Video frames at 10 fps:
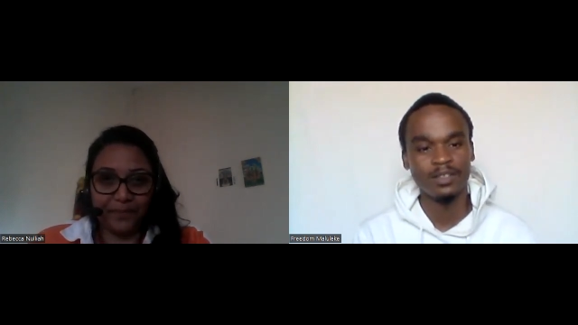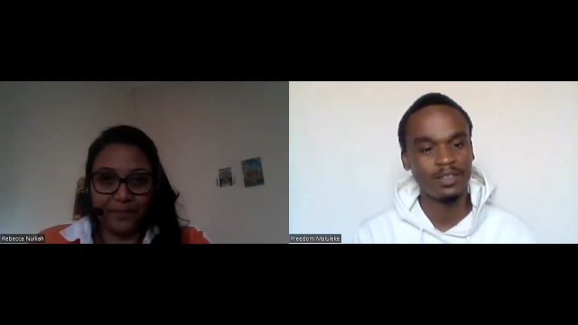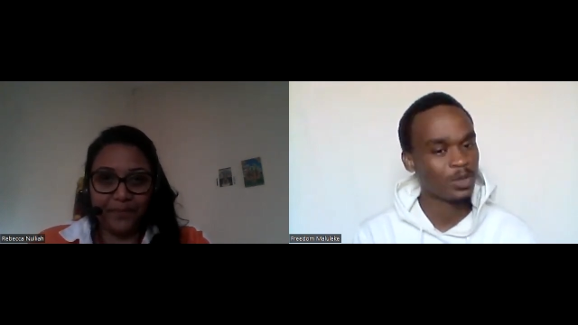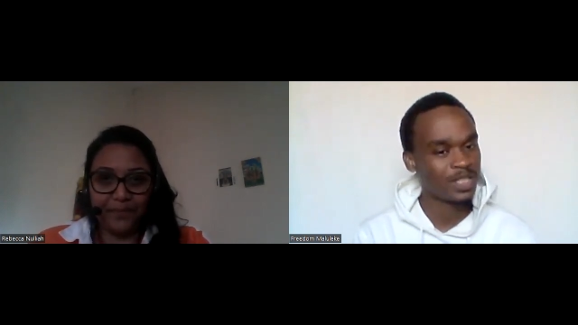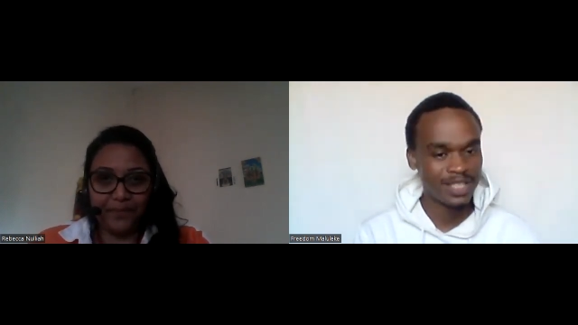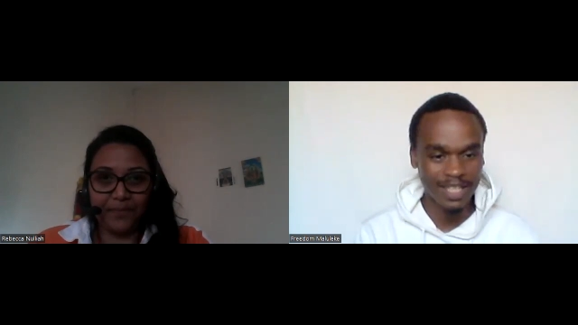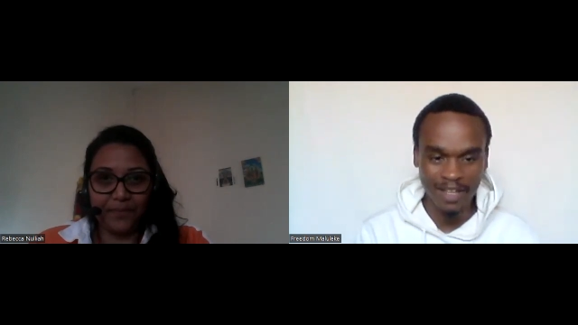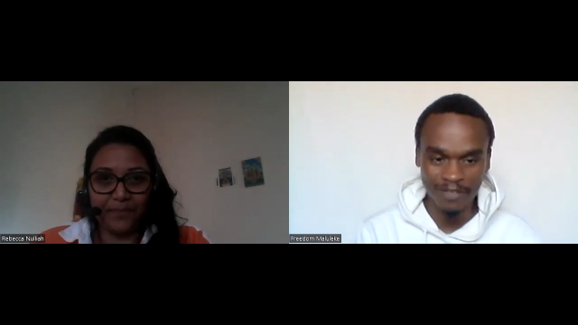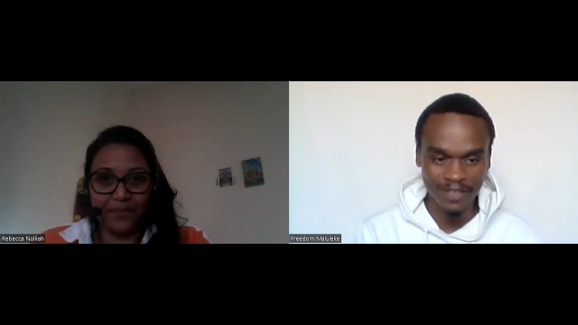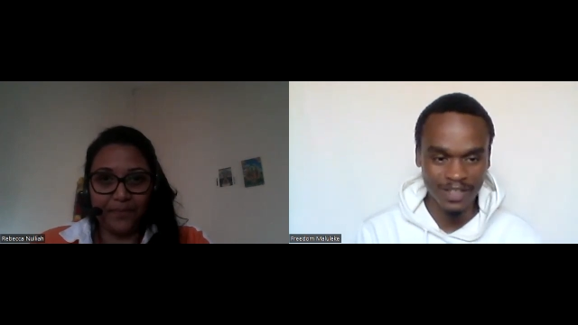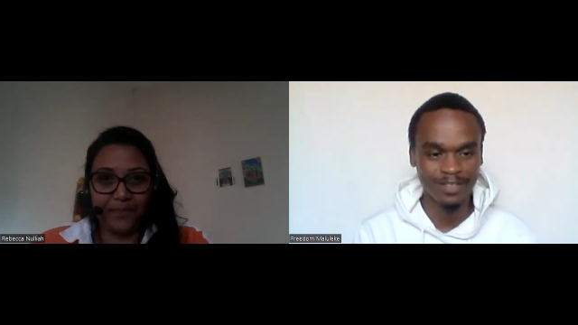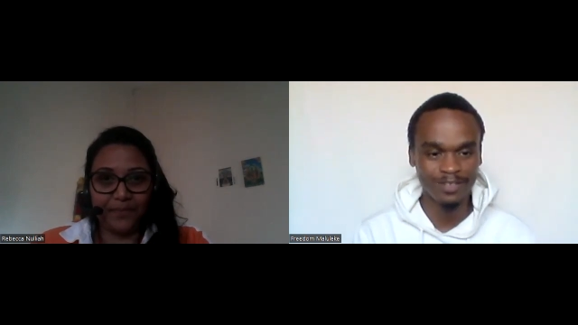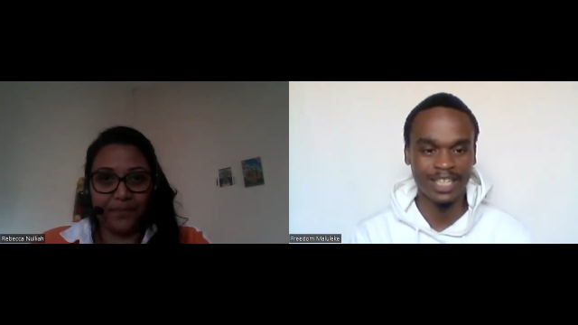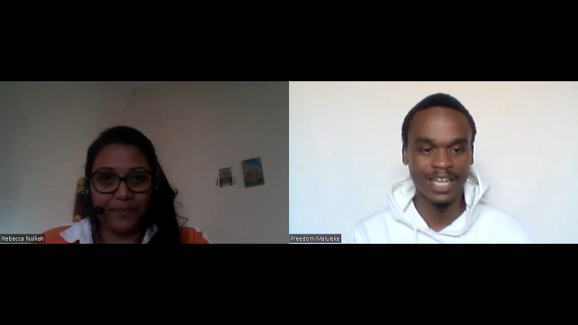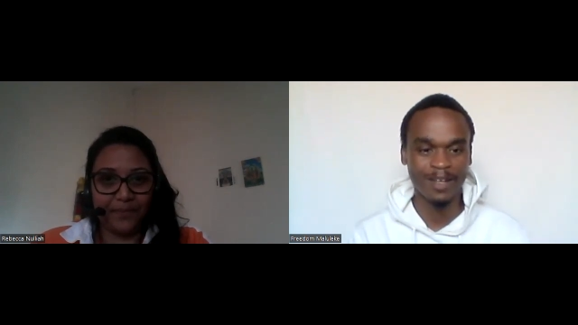Speaker 1: who's having
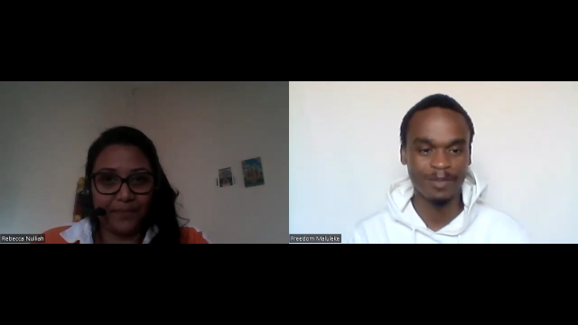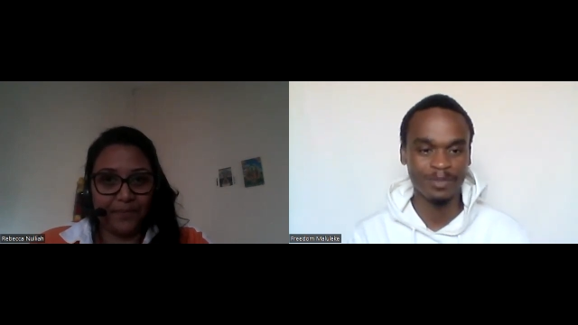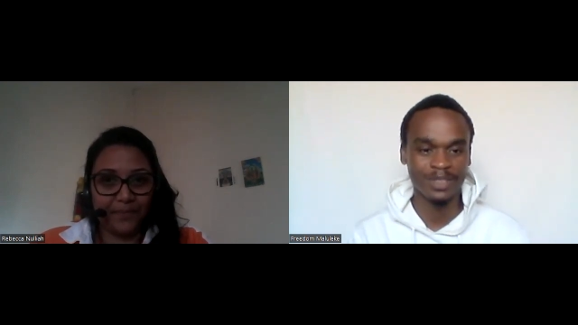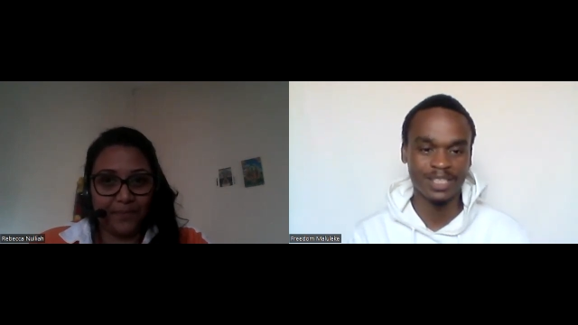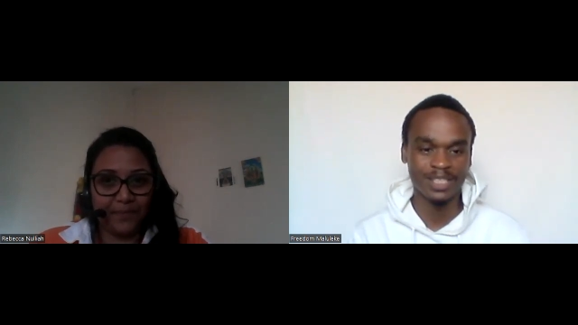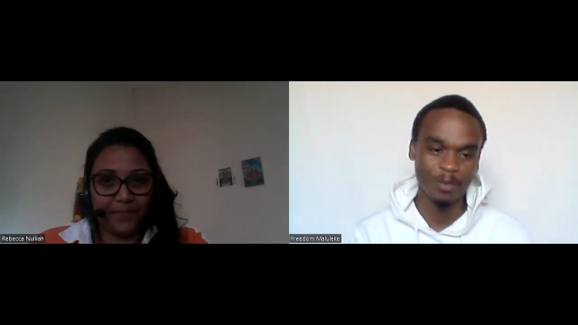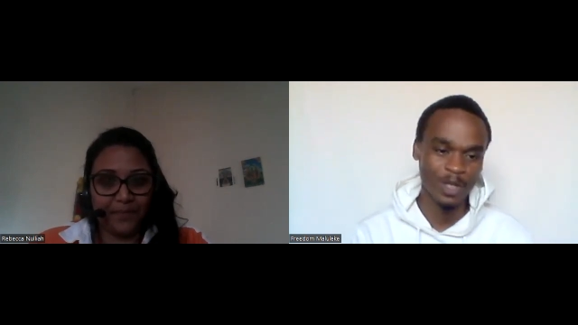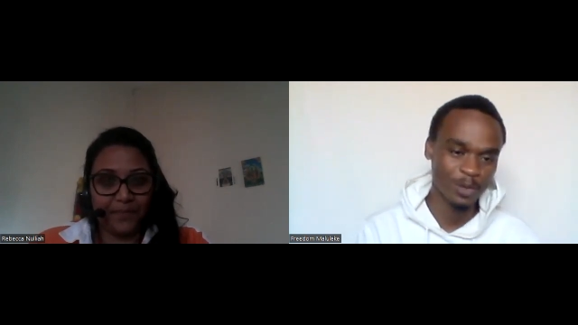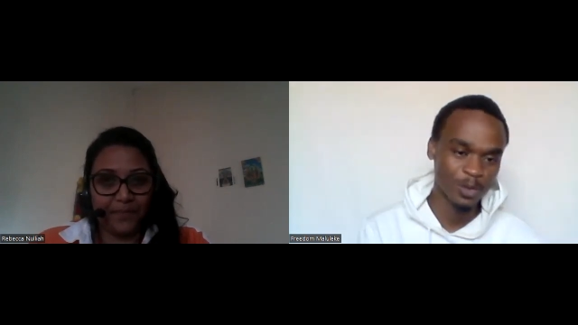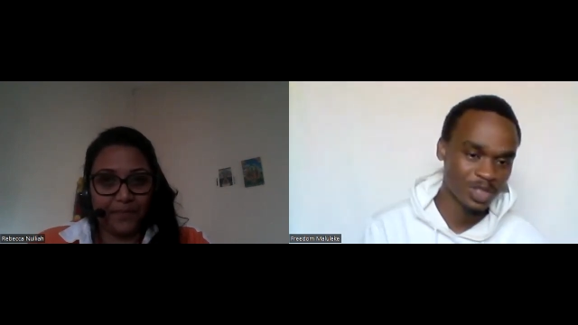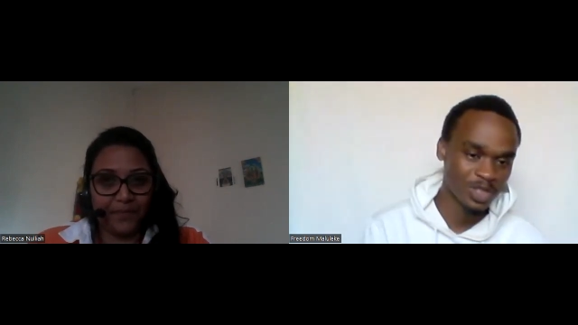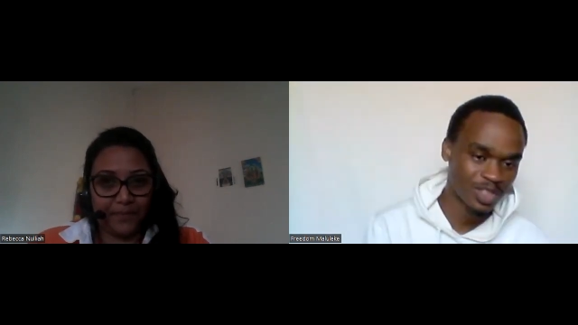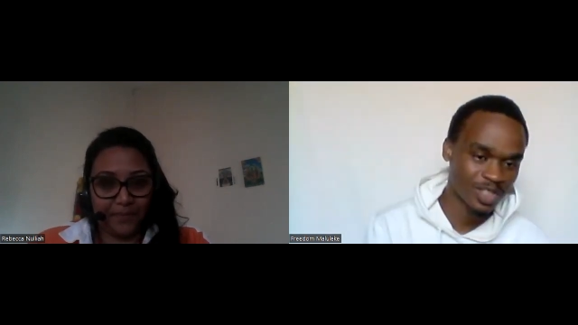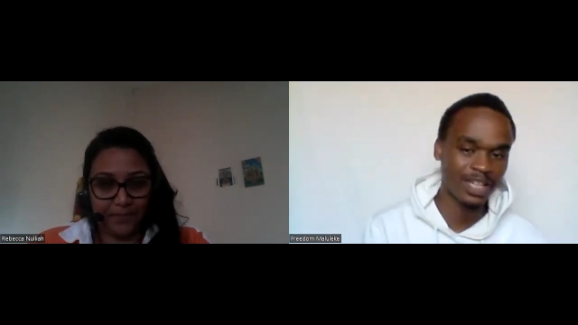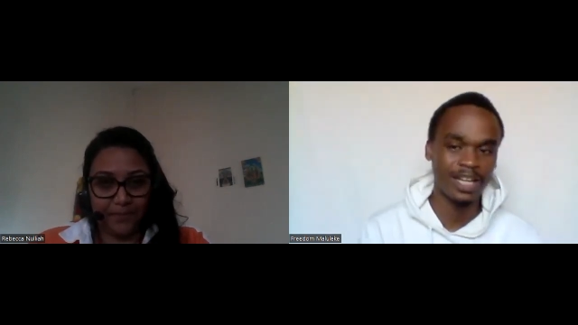tough time, someone who's
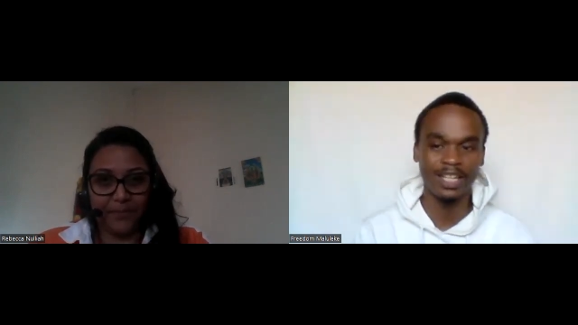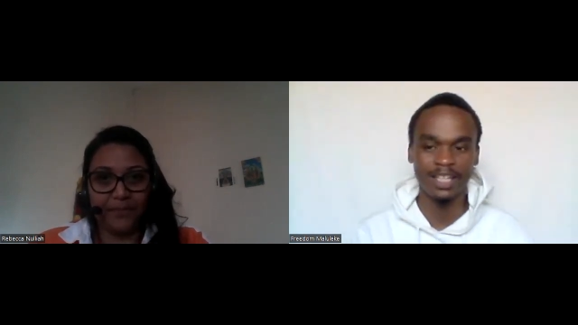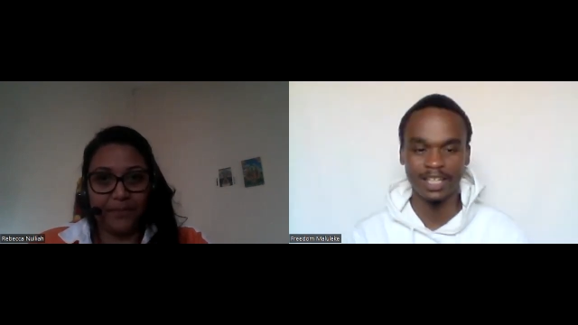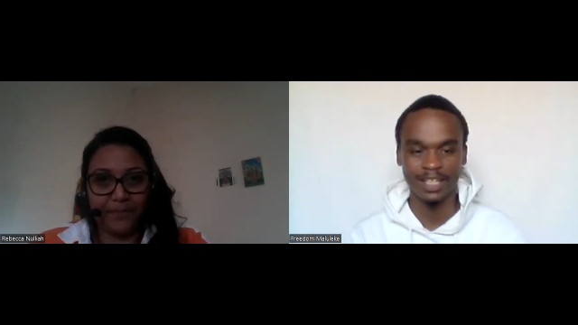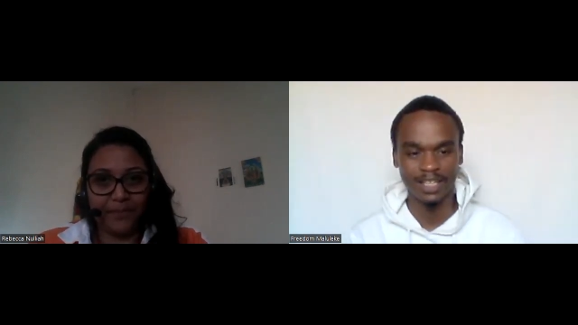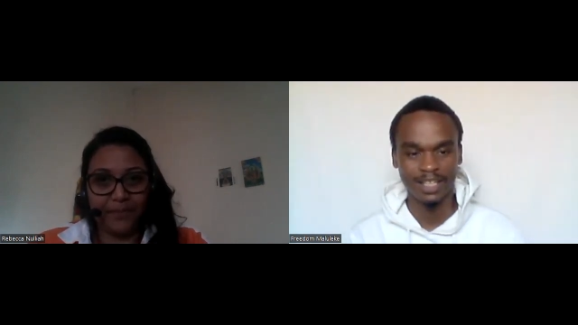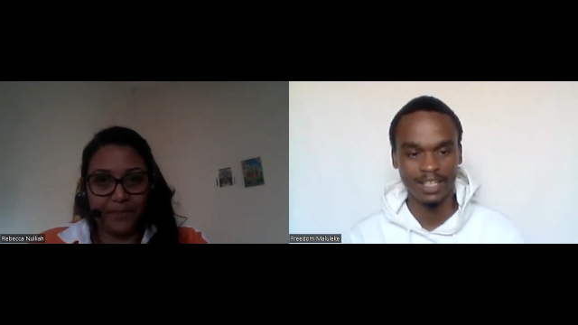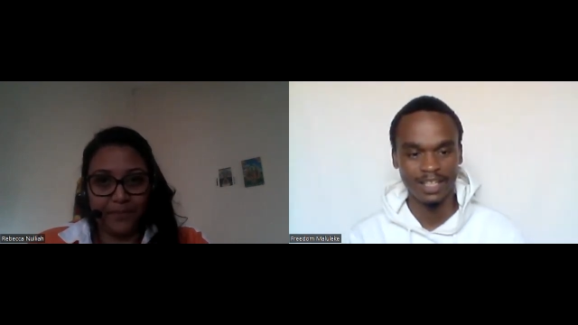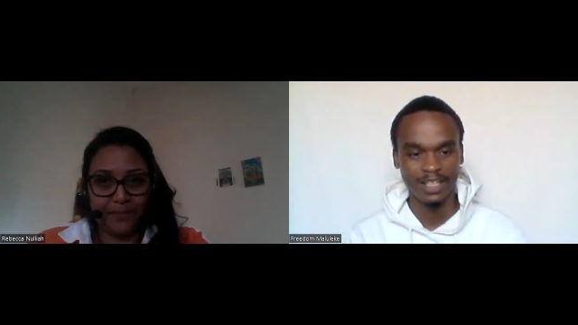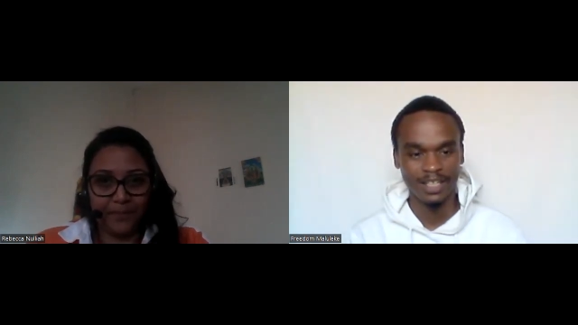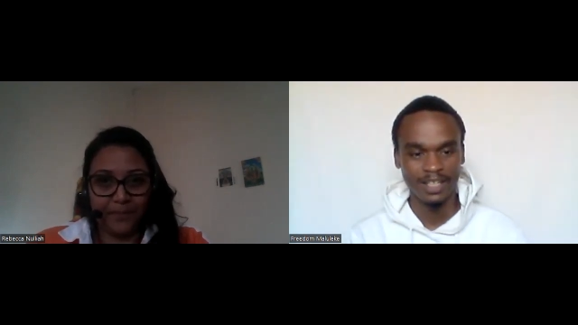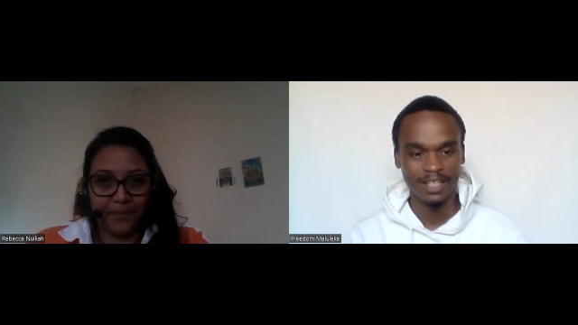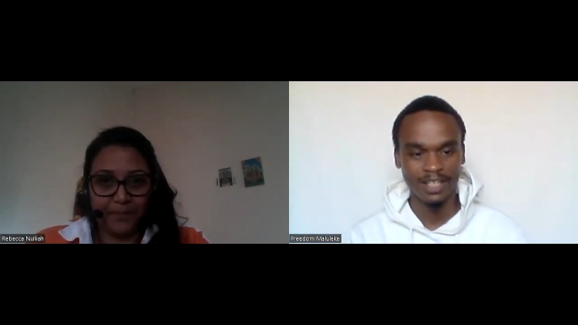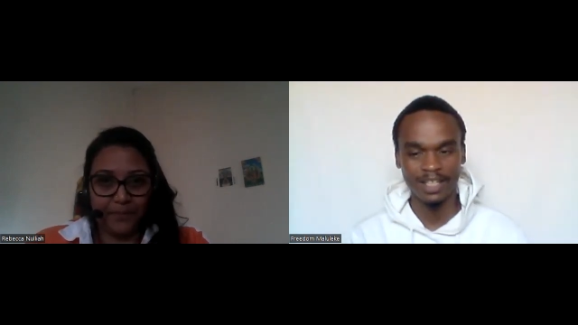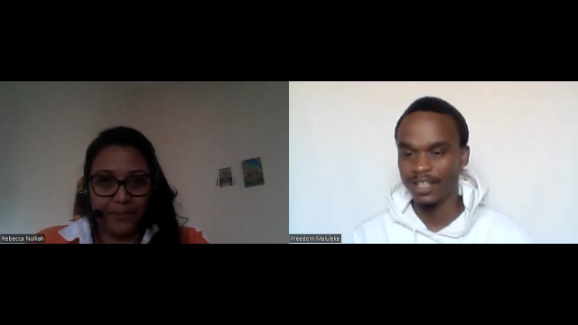mm-hmm. struggling
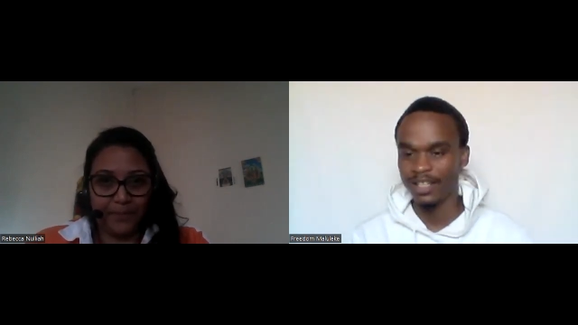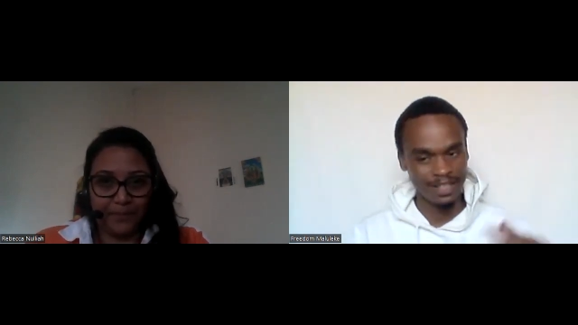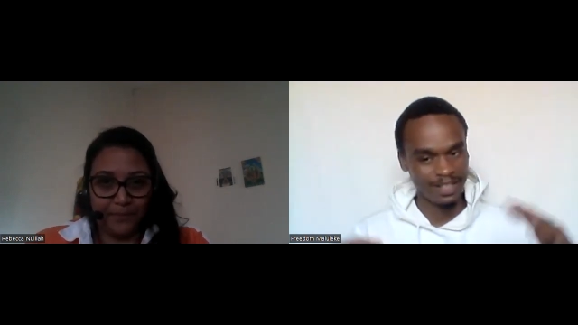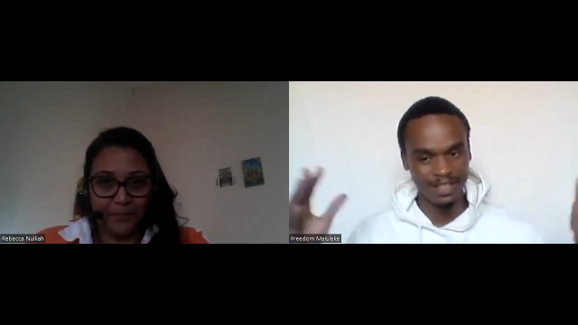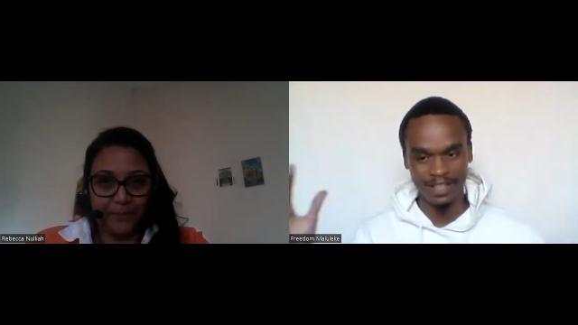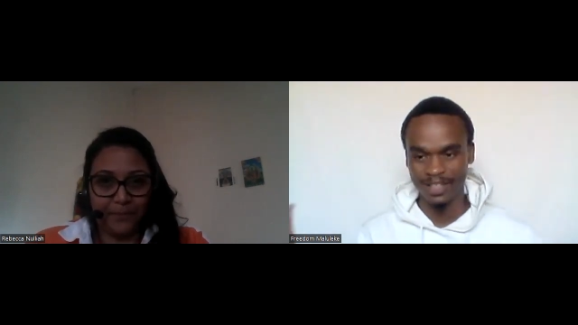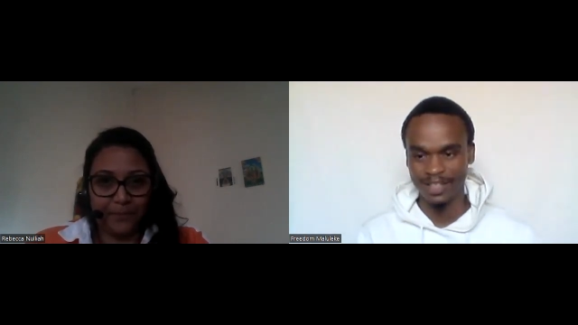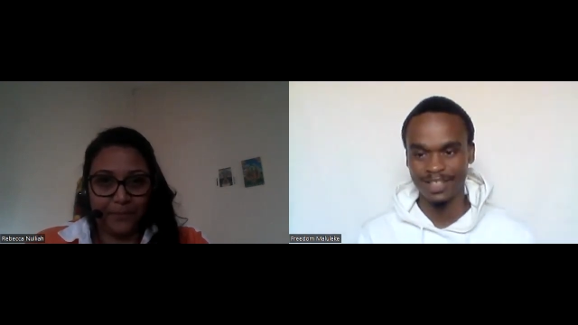mm. in